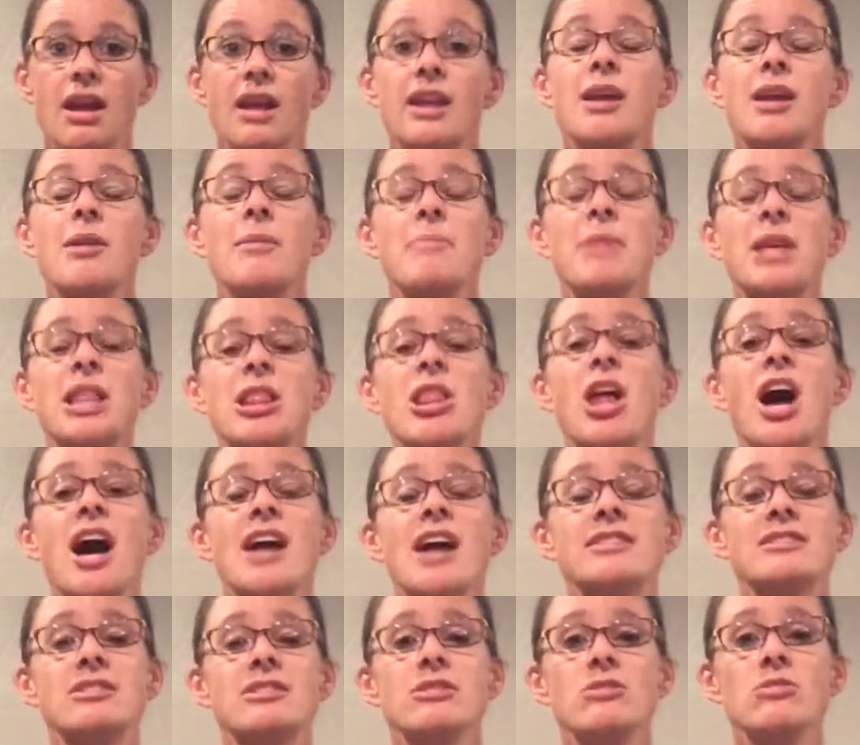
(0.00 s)
Give me
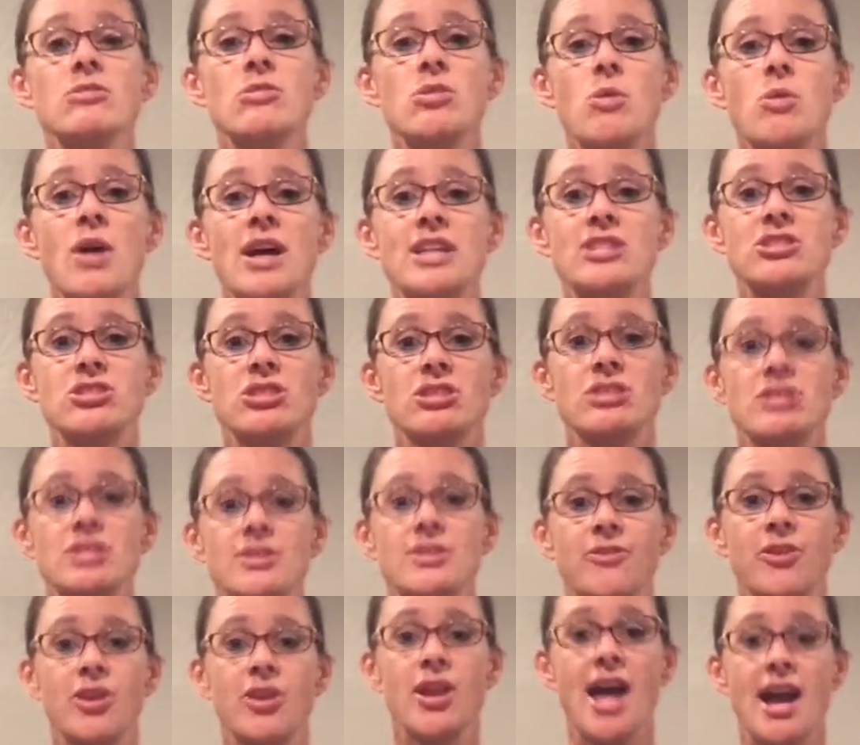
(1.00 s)
lots of new questions
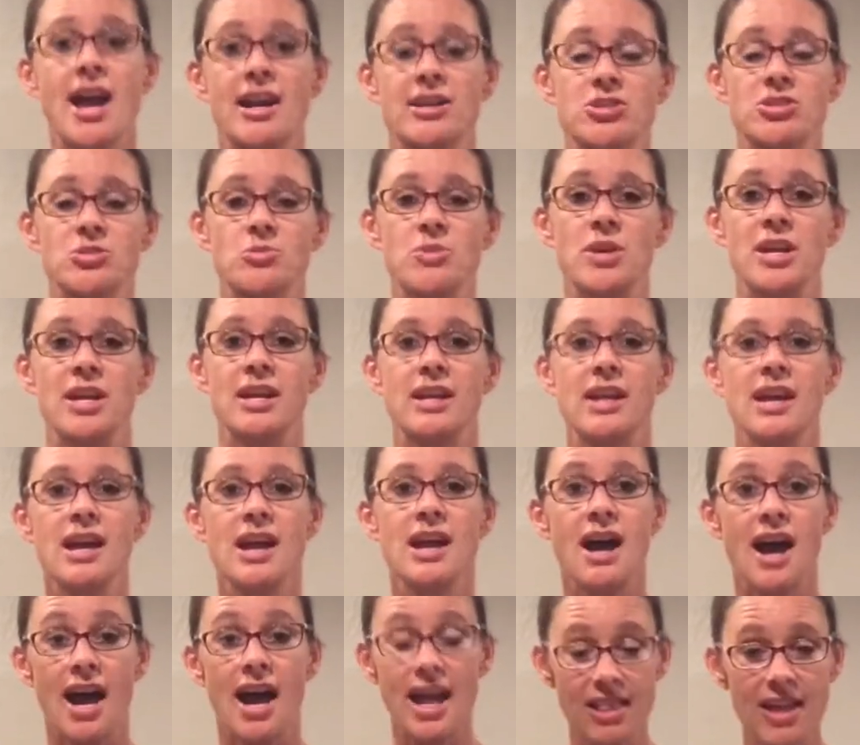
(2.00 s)
for next week.
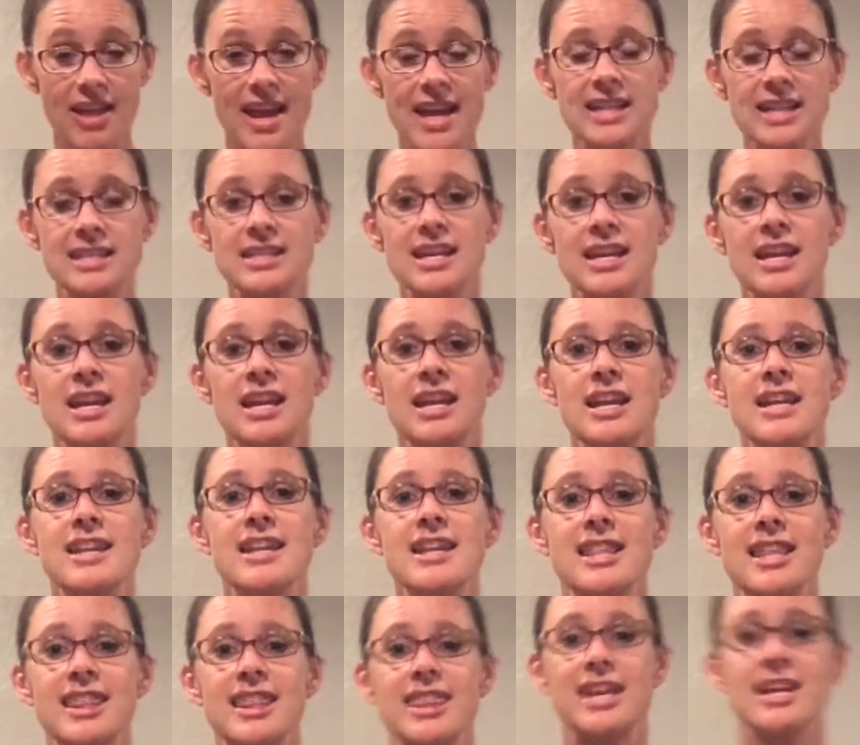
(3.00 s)
I like digging
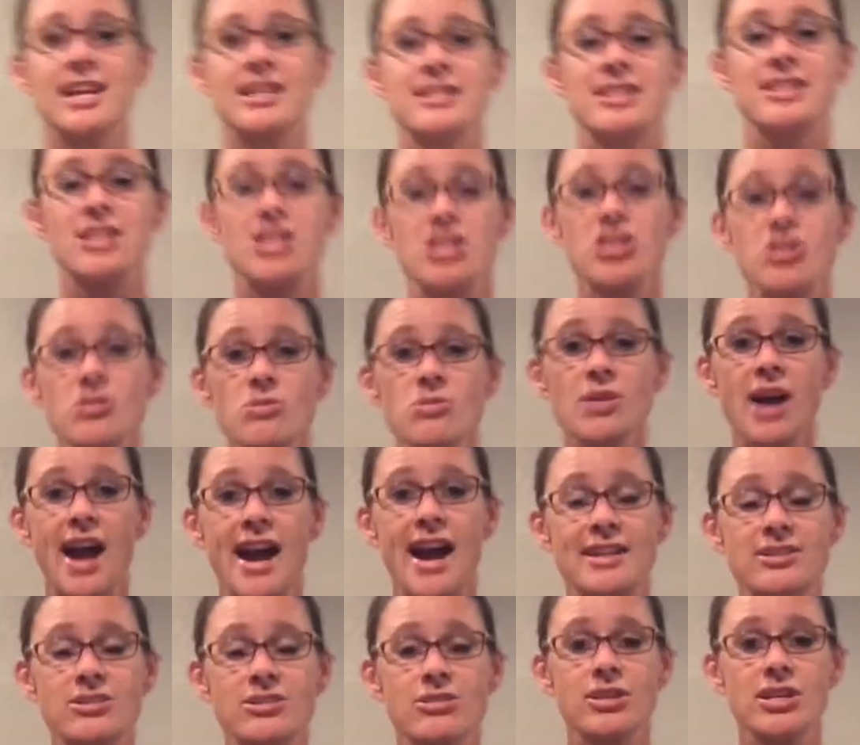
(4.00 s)
into the things that you
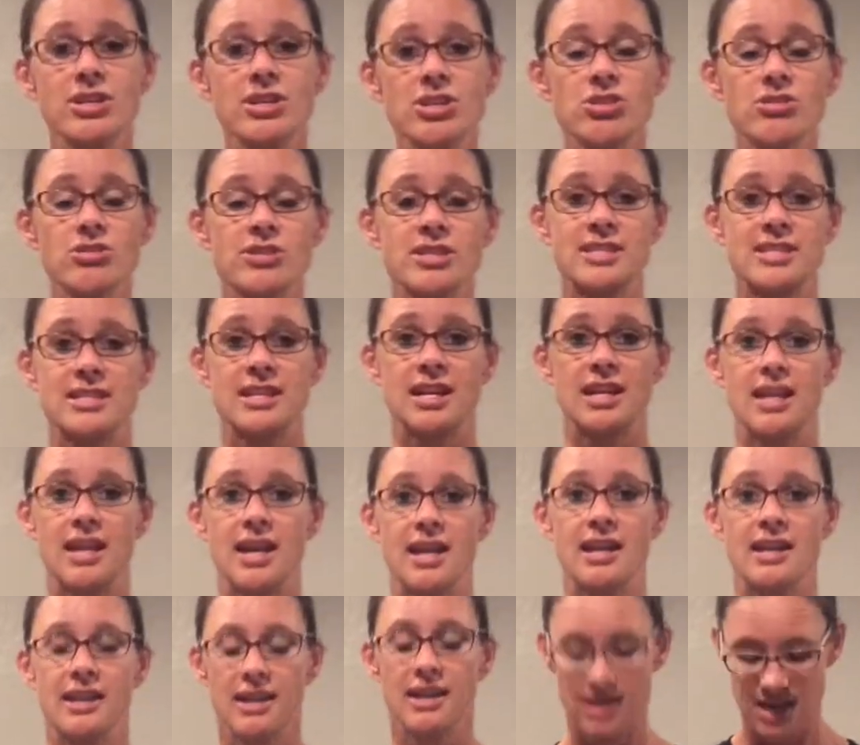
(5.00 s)
guys are interested
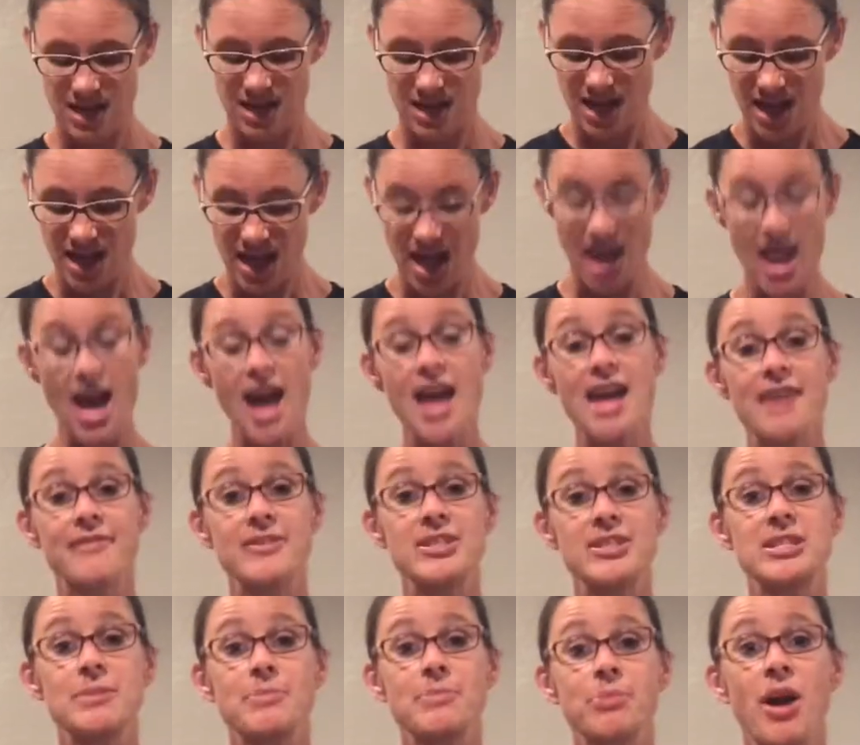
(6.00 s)
in. And I have
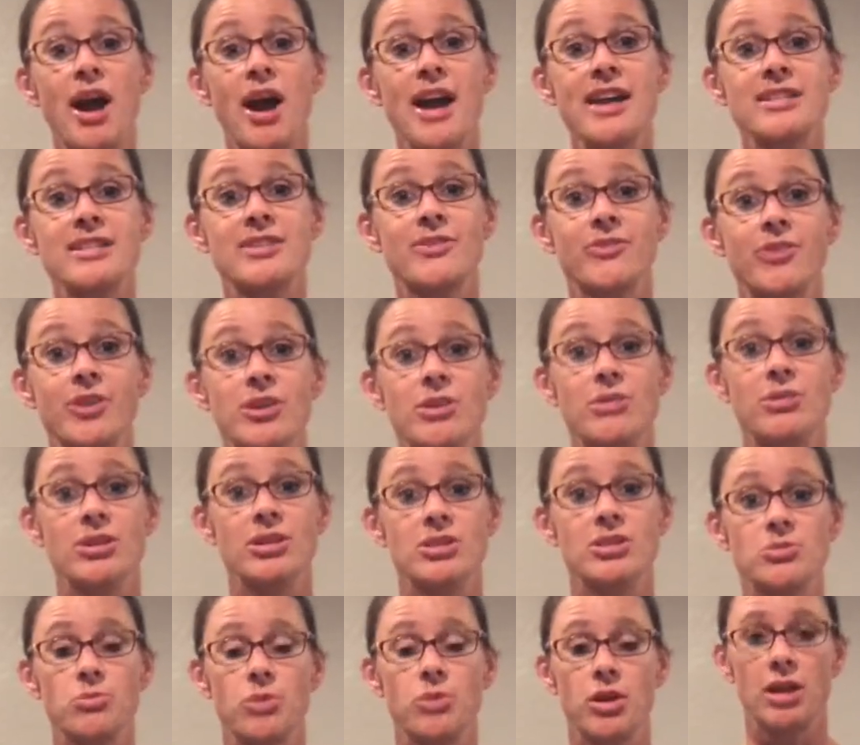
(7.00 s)
a surprise for you
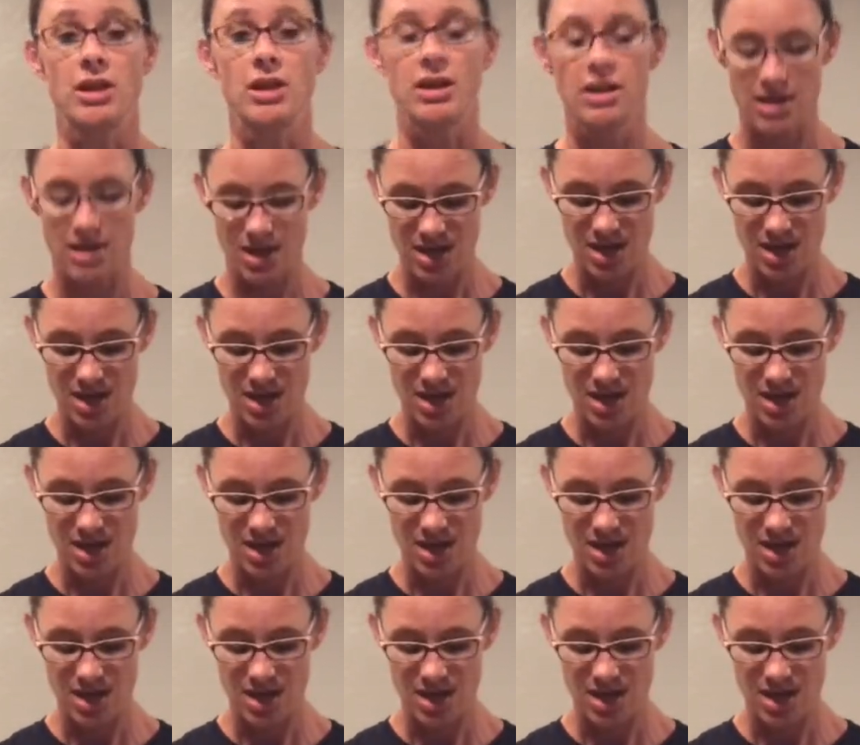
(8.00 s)
this week.